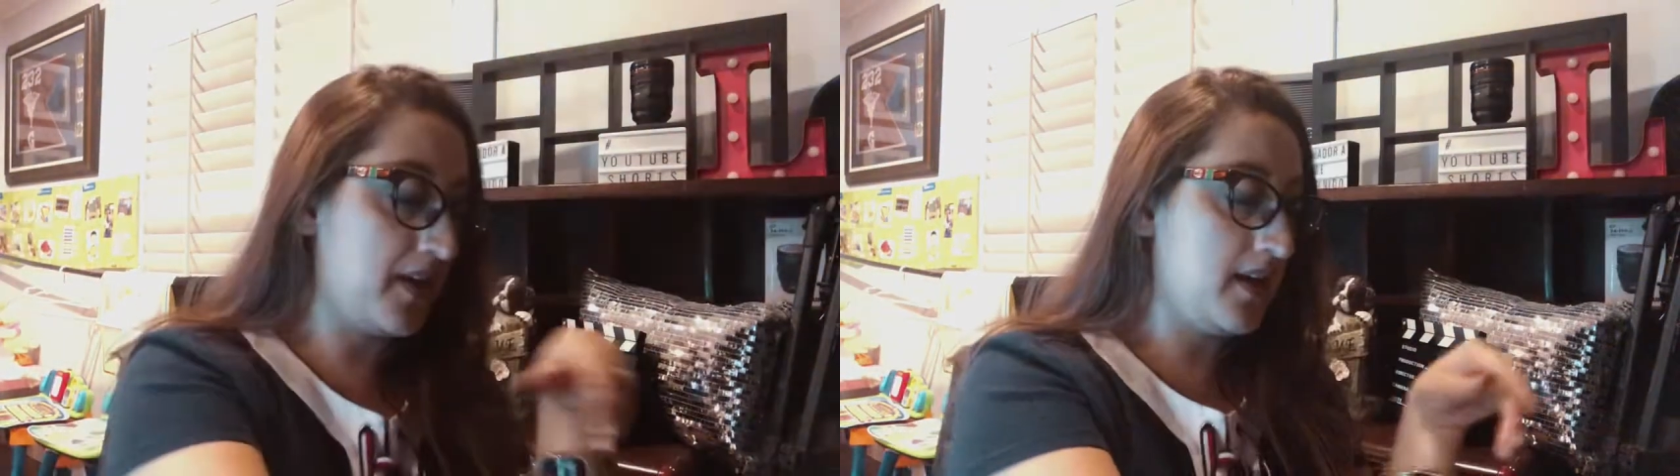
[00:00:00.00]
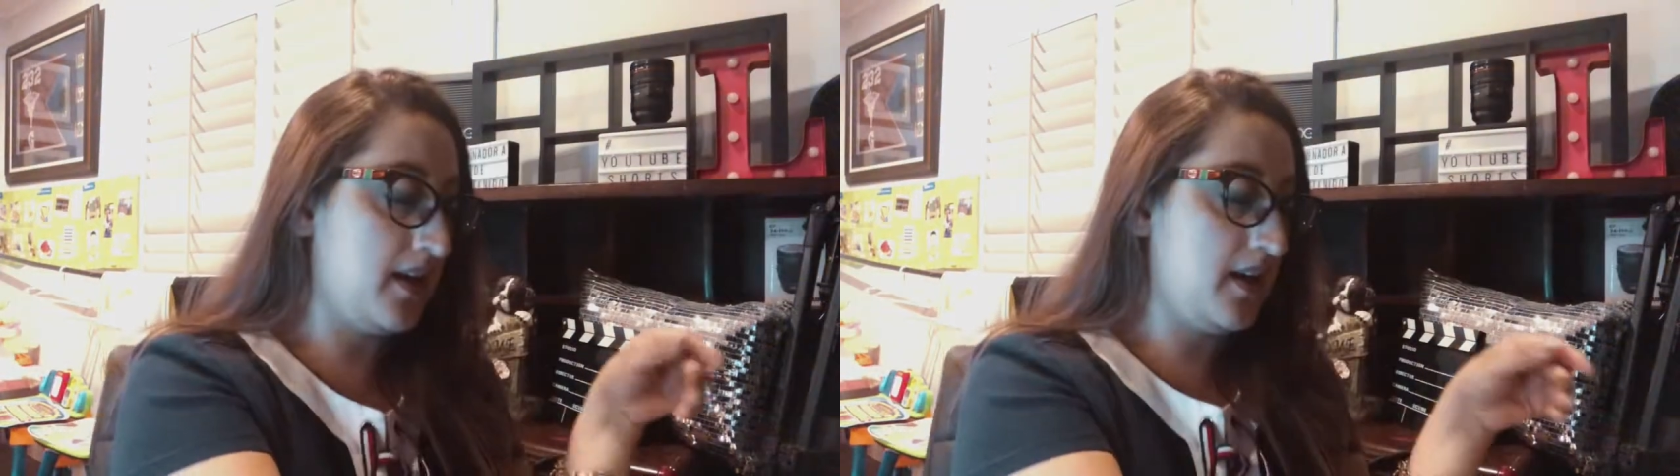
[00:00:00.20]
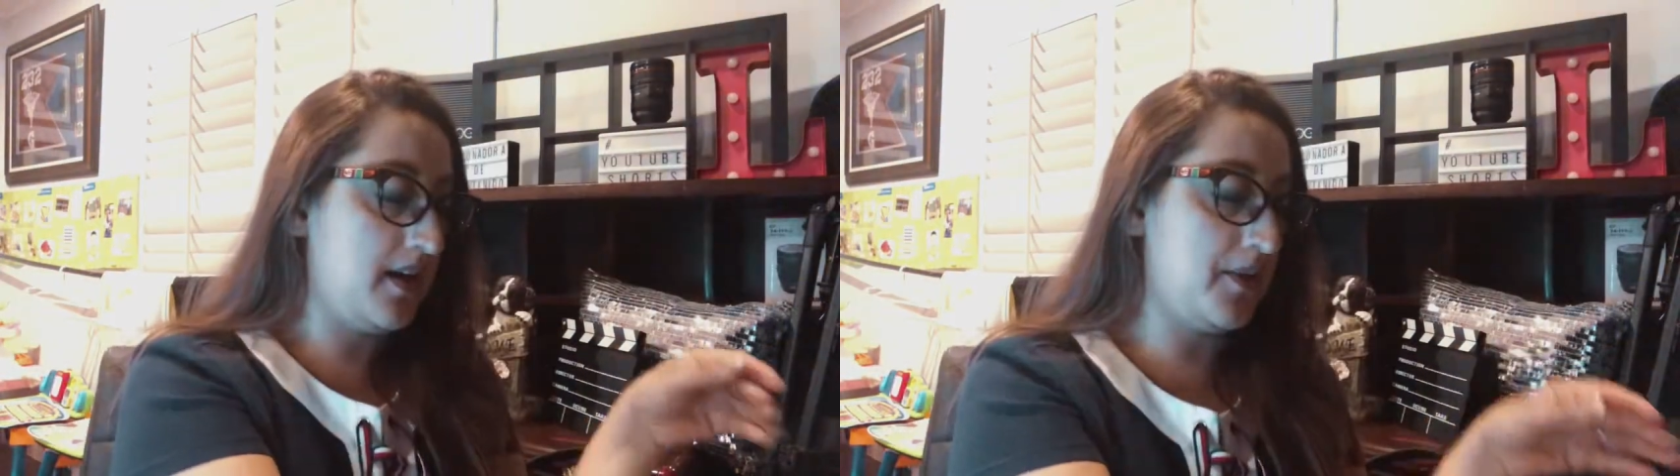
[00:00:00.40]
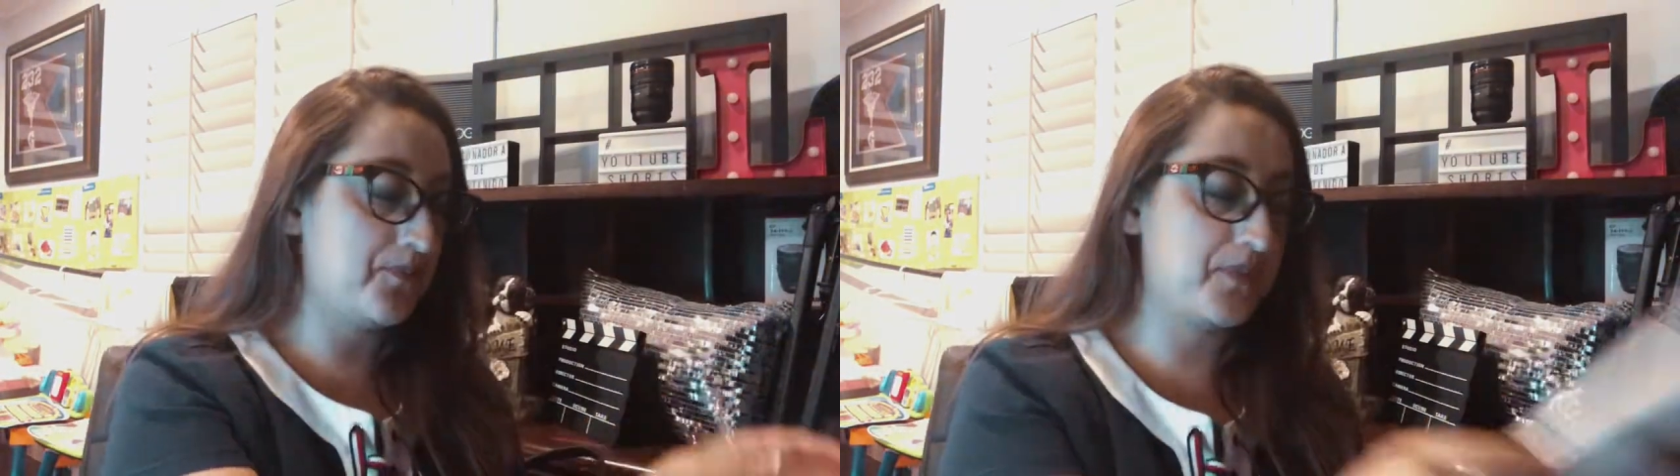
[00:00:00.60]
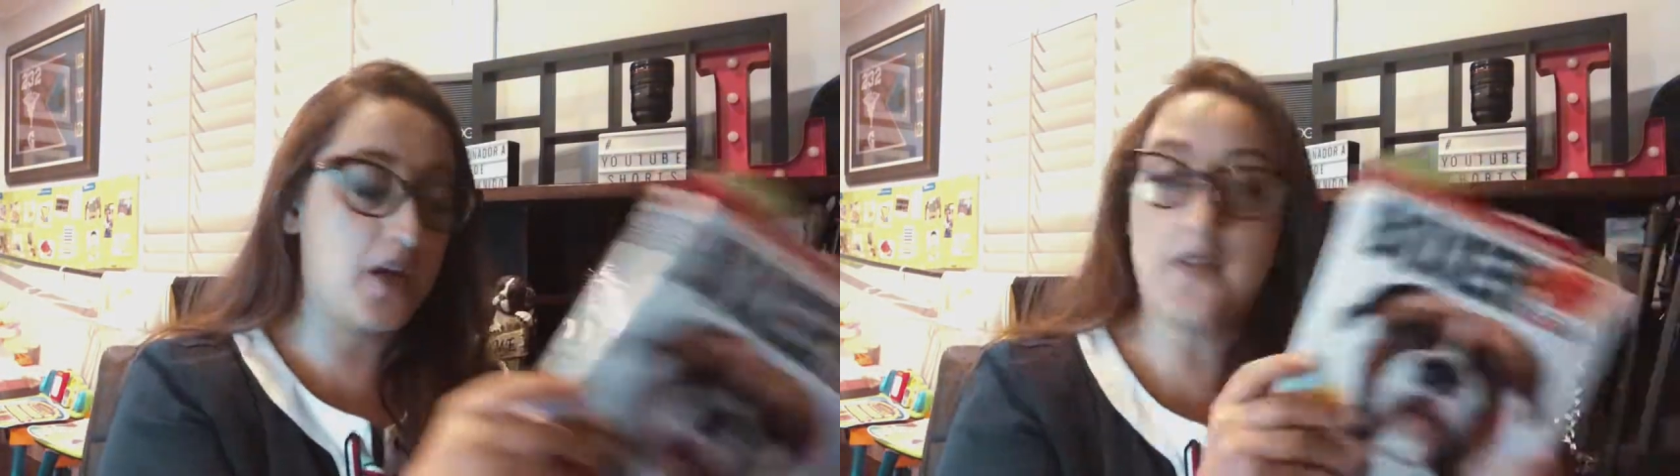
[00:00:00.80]

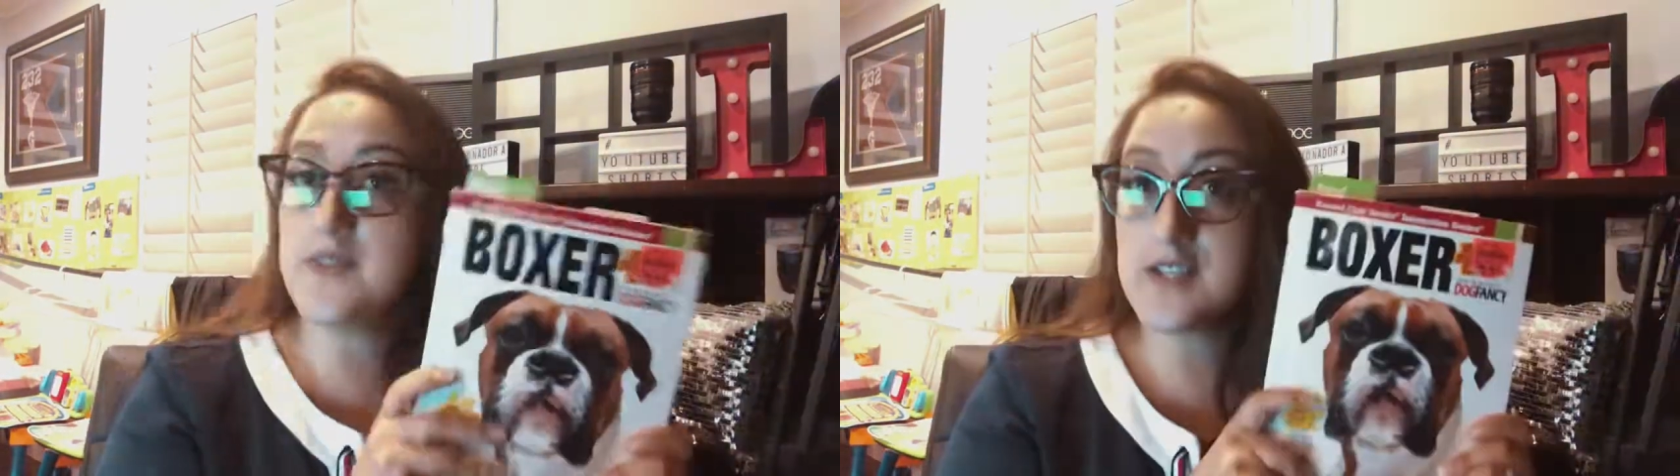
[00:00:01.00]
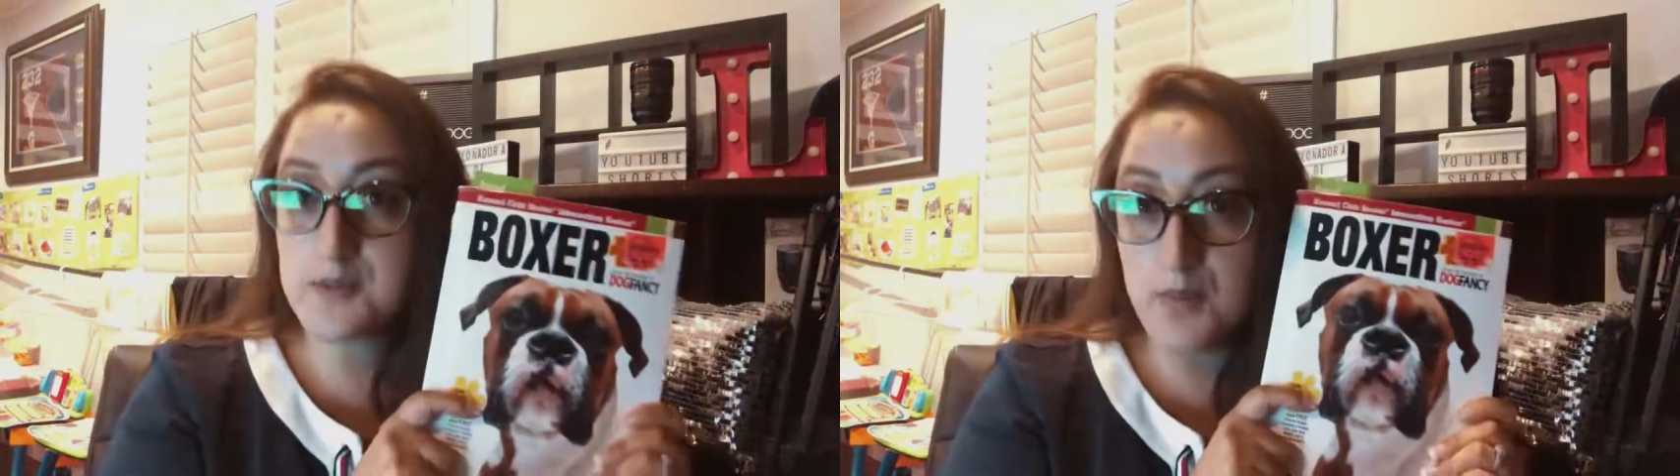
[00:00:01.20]
got this